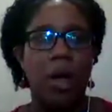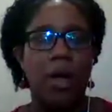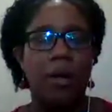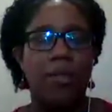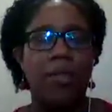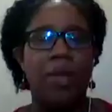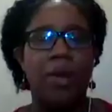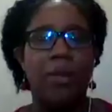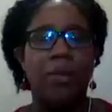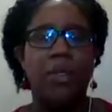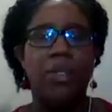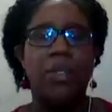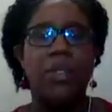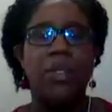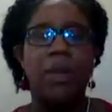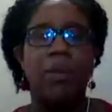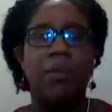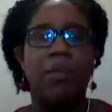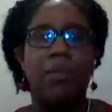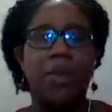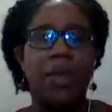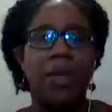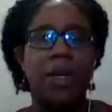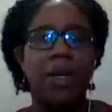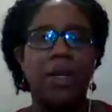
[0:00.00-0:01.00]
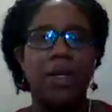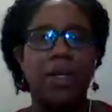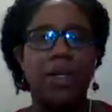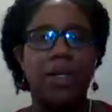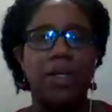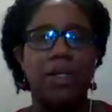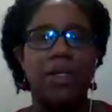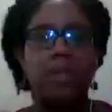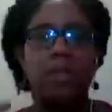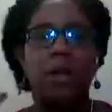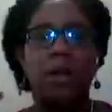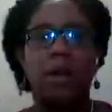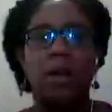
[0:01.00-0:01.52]
there was something that
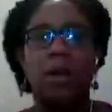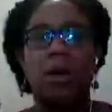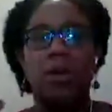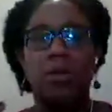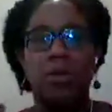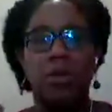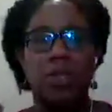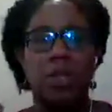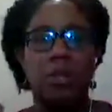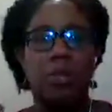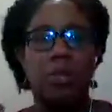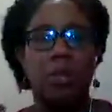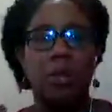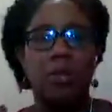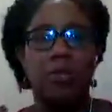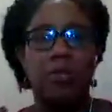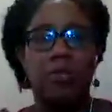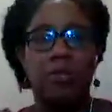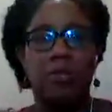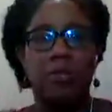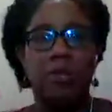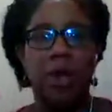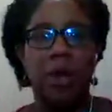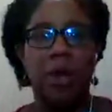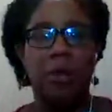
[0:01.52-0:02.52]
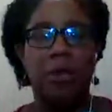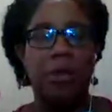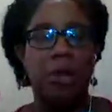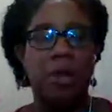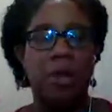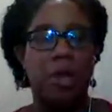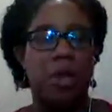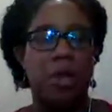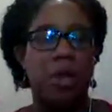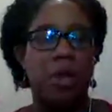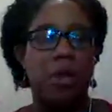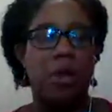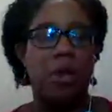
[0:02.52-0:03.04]
stuck out to me
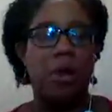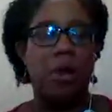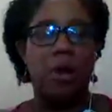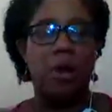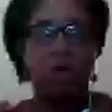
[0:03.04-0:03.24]
very